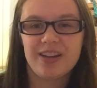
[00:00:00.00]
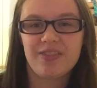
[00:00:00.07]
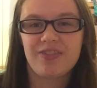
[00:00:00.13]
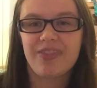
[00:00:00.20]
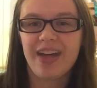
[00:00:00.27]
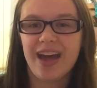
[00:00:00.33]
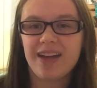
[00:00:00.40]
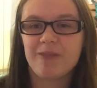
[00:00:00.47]

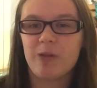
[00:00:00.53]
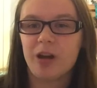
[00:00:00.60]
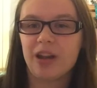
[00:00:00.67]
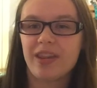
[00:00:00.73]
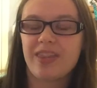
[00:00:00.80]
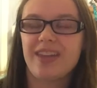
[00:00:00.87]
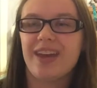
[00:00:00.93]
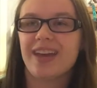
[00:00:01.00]
if that
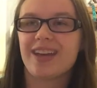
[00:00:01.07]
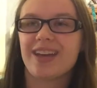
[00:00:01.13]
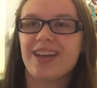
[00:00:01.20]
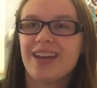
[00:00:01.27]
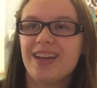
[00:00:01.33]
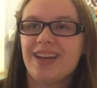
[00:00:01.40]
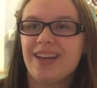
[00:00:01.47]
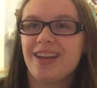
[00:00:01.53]
one thing
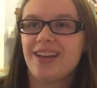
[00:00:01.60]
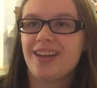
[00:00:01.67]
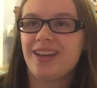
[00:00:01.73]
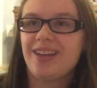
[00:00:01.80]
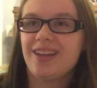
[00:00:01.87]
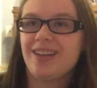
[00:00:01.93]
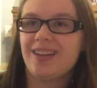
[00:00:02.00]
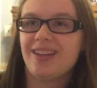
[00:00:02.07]

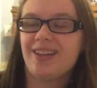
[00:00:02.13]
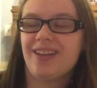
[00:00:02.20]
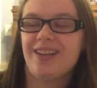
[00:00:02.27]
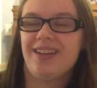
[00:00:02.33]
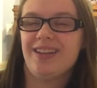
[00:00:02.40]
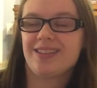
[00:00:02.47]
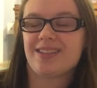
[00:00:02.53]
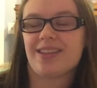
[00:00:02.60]

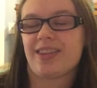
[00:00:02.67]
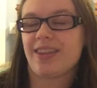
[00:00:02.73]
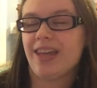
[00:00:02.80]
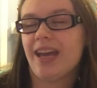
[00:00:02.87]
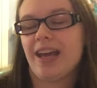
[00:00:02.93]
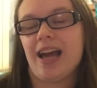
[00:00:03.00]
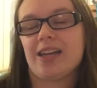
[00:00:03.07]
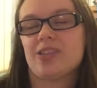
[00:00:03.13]
is a
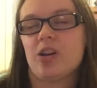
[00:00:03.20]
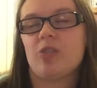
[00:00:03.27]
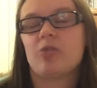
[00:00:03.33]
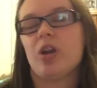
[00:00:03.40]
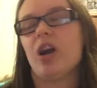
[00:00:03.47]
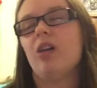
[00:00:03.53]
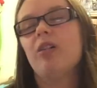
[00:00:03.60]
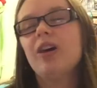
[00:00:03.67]
thing. I don't
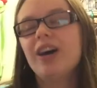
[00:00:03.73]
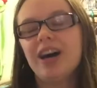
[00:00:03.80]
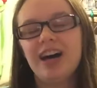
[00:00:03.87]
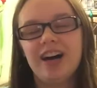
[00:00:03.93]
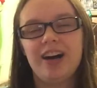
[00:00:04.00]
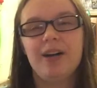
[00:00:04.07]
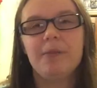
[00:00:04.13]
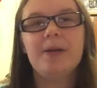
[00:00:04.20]
know.
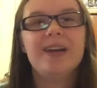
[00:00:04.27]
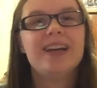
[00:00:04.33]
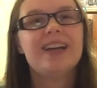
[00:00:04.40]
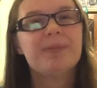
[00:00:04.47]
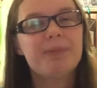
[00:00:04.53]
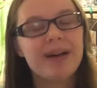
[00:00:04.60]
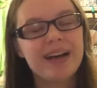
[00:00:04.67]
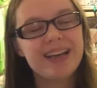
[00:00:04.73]

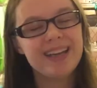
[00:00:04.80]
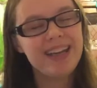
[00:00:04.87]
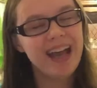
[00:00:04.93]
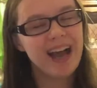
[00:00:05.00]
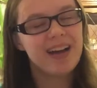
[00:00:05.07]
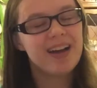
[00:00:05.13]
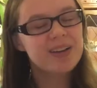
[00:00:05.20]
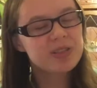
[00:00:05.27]
But
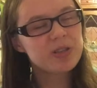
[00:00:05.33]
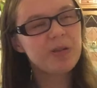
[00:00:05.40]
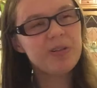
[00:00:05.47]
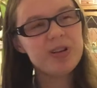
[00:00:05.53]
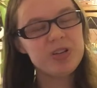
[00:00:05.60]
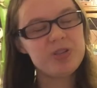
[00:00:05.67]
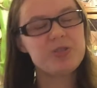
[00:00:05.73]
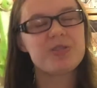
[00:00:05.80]
yeah. So
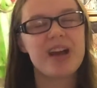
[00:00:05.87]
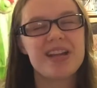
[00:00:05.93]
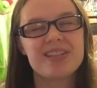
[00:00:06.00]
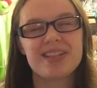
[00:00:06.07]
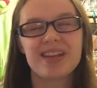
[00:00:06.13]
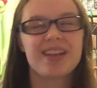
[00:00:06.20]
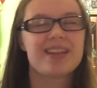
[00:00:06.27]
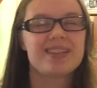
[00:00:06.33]
what did you guys
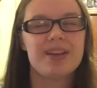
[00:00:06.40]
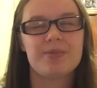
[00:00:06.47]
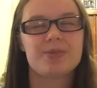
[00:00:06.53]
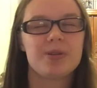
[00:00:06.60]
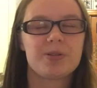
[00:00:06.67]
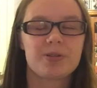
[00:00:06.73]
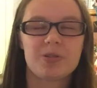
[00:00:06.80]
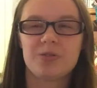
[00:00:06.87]
think of this
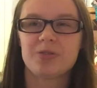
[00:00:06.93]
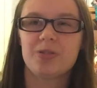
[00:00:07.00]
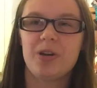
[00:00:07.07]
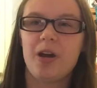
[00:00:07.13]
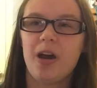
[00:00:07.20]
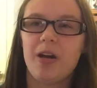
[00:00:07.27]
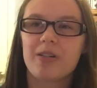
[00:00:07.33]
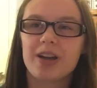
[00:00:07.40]
episode of Kuzu
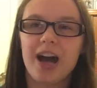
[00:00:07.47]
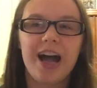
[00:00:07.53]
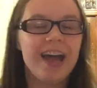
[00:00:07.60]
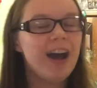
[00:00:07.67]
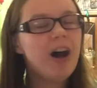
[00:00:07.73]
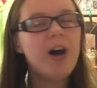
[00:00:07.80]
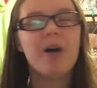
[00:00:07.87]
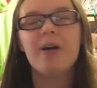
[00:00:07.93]
no
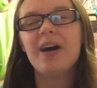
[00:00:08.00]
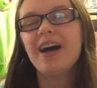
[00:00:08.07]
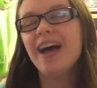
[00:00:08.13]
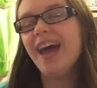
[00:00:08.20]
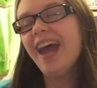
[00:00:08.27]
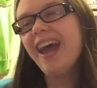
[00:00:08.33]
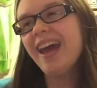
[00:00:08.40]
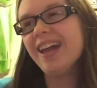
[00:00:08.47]
Honkai? Oh,
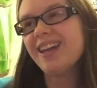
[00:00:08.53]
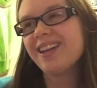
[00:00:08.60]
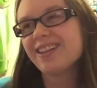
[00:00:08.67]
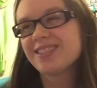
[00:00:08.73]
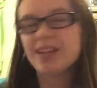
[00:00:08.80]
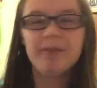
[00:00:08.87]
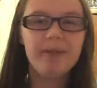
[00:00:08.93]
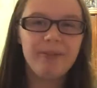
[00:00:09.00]
and
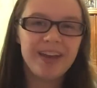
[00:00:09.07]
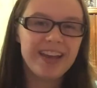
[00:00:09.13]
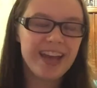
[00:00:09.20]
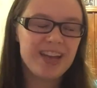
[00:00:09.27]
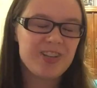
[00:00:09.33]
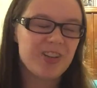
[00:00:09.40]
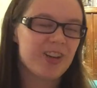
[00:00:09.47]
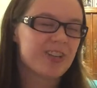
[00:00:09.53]
summer
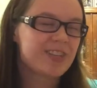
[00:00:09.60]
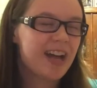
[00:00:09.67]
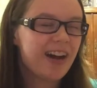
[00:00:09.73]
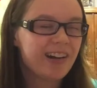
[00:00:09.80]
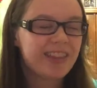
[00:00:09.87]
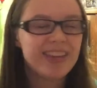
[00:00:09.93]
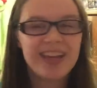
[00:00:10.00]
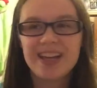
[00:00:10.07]
vacation is
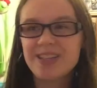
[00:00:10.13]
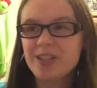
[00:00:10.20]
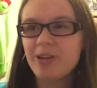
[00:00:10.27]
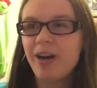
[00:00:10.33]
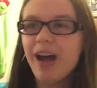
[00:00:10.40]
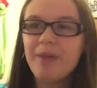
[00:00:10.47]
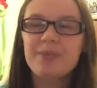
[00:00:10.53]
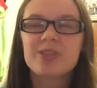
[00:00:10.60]
now a thing.
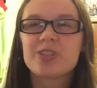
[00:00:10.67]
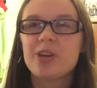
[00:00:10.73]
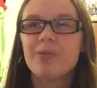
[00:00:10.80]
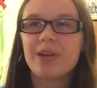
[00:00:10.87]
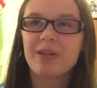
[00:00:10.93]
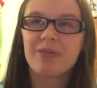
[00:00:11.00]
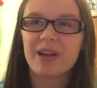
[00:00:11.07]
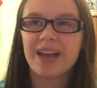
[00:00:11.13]
So I'm
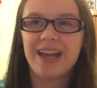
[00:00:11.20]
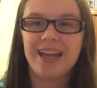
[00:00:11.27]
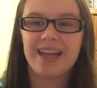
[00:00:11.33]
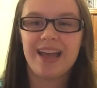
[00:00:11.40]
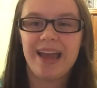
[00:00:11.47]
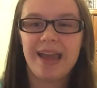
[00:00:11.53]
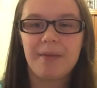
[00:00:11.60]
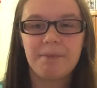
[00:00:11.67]
assuming we're
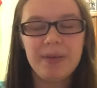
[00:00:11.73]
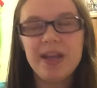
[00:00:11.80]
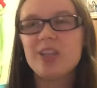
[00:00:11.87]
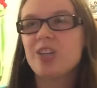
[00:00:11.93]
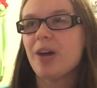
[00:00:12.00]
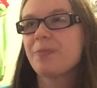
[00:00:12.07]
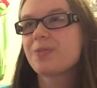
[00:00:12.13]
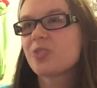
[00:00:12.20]
getting a
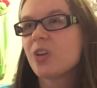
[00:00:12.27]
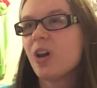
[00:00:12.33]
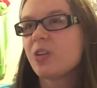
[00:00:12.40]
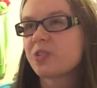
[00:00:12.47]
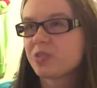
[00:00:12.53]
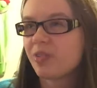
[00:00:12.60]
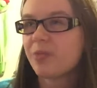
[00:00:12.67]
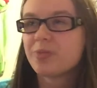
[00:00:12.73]
beach
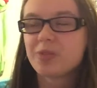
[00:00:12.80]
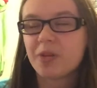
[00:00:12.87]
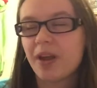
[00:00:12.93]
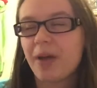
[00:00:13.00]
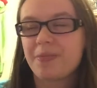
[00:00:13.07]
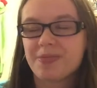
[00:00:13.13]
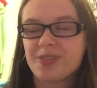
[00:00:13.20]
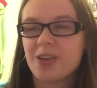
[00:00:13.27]
episode, swimsuit
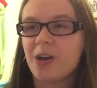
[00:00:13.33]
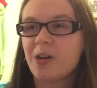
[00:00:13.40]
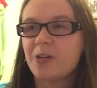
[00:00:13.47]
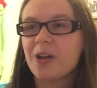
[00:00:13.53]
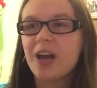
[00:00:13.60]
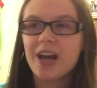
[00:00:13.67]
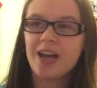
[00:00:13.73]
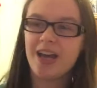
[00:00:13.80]

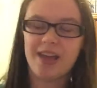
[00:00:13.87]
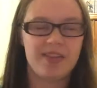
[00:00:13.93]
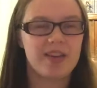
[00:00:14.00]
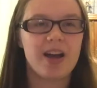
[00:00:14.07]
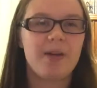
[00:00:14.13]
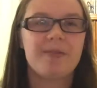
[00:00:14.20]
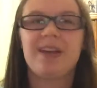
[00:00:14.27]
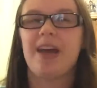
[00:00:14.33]
episode in the
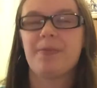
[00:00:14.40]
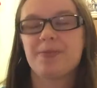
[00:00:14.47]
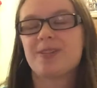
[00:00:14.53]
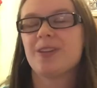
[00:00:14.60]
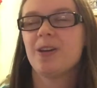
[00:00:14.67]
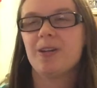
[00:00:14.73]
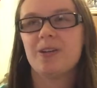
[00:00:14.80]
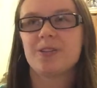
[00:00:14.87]
coming
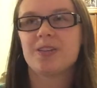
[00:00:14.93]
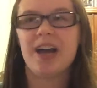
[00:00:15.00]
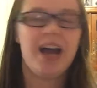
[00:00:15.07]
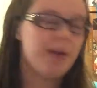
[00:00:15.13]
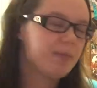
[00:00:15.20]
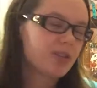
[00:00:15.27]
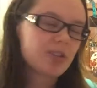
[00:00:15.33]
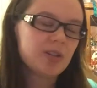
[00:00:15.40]
episodes.
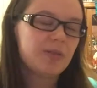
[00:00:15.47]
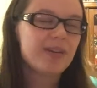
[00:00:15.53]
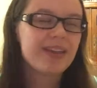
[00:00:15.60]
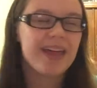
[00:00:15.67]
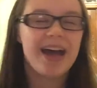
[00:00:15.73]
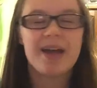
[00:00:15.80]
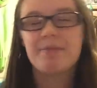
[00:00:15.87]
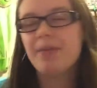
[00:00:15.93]
I'm
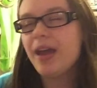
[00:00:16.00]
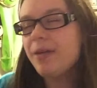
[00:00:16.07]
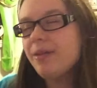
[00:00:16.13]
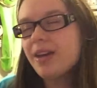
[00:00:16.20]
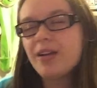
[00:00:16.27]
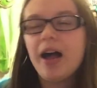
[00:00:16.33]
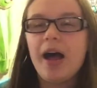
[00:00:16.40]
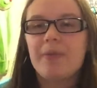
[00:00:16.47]
assuming that.
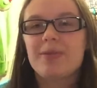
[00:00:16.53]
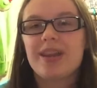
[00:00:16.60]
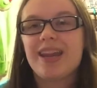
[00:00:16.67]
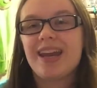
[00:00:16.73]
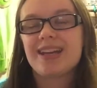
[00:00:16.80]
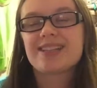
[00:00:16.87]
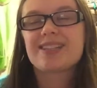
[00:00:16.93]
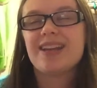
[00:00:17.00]
Maybe it'll happen in
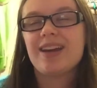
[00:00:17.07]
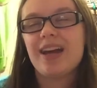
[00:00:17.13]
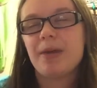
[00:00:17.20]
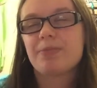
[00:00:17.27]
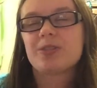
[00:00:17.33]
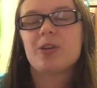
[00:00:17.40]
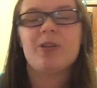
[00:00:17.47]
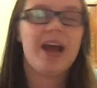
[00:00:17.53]
the next
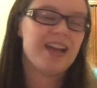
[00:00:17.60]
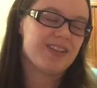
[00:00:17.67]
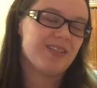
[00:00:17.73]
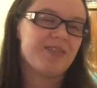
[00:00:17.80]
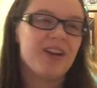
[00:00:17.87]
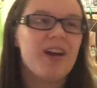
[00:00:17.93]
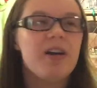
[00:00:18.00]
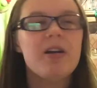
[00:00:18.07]
episode. I
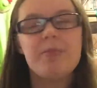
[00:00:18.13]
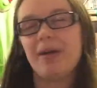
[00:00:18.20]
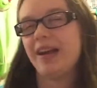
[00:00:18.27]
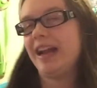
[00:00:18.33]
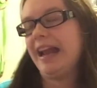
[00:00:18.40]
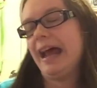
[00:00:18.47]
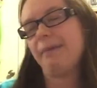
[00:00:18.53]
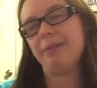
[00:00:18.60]
don't know. It
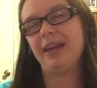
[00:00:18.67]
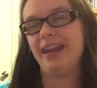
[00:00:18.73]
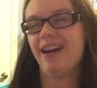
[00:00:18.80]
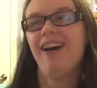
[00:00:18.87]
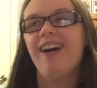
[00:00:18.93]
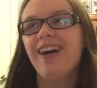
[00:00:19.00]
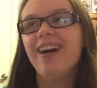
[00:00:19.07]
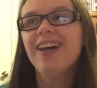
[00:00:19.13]
might not happen at
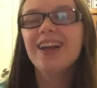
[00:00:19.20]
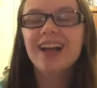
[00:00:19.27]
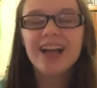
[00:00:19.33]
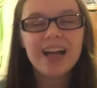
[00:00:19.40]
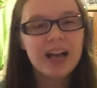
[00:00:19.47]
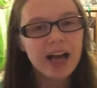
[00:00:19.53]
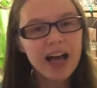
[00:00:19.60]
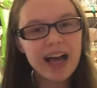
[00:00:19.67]
all.
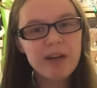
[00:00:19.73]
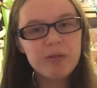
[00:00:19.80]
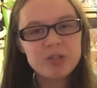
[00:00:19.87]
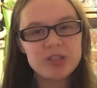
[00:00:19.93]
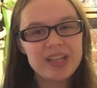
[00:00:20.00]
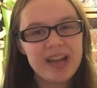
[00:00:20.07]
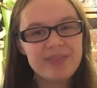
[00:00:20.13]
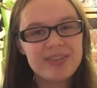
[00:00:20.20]
We'll
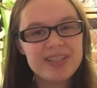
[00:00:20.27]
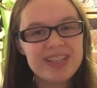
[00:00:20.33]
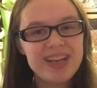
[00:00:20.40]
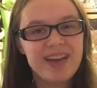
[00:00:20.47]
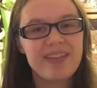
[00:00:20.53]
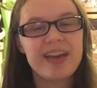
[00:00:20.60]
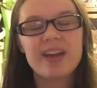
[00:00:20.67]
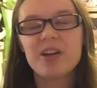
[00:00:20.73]
just have to see
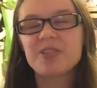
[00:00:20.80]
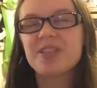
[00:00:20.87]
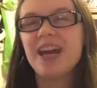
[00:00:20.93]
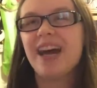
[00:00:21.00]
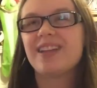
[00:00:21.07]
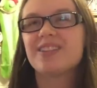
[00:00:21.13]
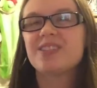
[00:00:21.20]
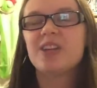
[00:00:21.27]
how that goes
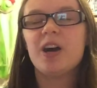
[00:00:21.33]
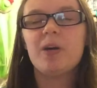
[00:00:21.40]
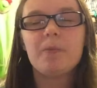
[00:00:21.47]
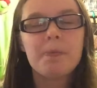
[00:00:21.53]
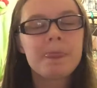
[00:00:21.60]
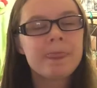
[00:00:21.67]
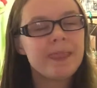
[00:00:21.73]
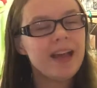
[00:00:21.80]
down. So
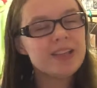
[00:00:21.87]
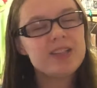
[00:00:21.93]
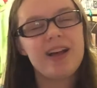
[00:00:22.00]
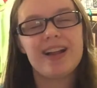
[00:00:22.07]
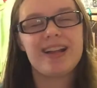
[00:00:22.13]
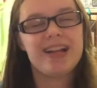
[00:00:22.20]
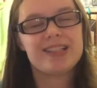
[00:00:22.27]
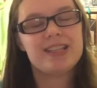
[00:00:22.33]
that's
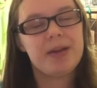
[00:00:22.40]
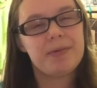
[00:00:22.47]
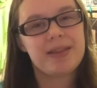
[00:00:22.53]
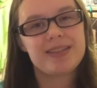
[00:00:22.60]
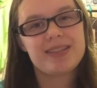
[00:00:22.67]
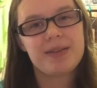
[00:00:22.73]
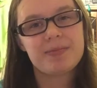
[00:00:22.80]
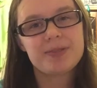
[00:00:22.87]
all I got to say about
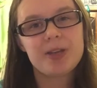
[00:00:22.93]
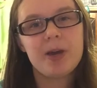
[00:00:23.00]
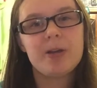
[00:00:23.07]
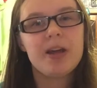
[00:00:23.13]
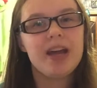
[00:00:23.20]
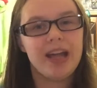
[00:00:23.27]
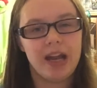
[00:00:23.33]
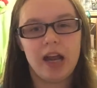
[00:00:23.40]
this
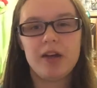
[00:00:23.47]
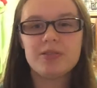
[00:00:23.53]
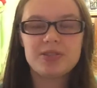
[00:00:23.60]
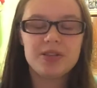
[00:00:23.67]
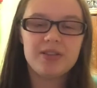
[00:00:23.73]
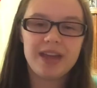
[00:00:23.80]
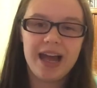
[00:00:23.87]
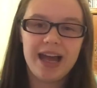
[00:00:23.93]
episode. And I will
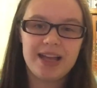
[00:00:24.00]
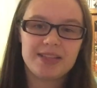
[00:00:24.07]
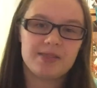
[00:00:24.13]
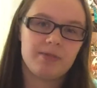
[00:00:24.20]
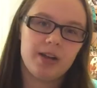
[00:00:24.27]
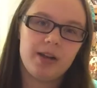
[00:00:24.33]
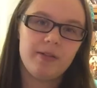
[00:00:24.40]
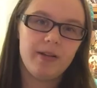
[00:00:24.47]
see you guys
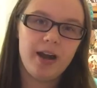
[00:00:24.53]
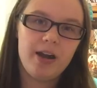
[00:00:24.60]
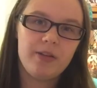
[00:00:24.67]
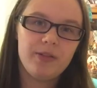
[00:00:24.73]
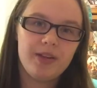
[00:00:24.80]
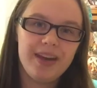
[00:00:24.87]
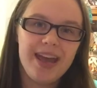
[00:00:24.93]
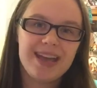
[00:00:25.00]
in whatever I
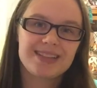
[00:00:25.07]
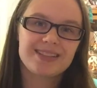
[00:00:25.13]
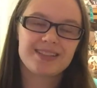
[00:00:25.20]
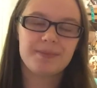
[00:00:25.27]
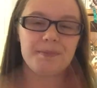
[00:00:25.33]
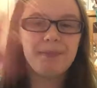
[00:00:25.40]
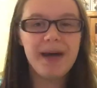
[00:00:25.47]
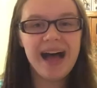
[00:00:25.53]
review
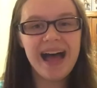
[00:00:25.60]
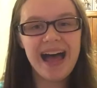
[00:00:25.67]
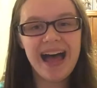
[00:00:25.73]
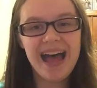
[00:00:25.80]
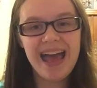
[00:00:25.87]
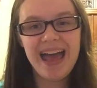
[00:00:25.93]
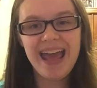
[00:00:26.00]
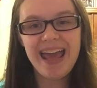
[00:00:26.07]
next.
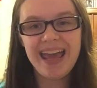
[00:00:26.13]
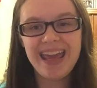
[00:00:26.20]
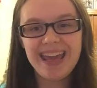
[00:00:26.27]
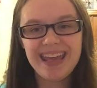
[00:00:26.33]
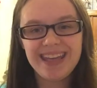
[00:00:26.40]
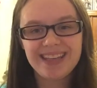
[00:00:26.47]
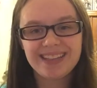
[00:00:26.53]
Bye!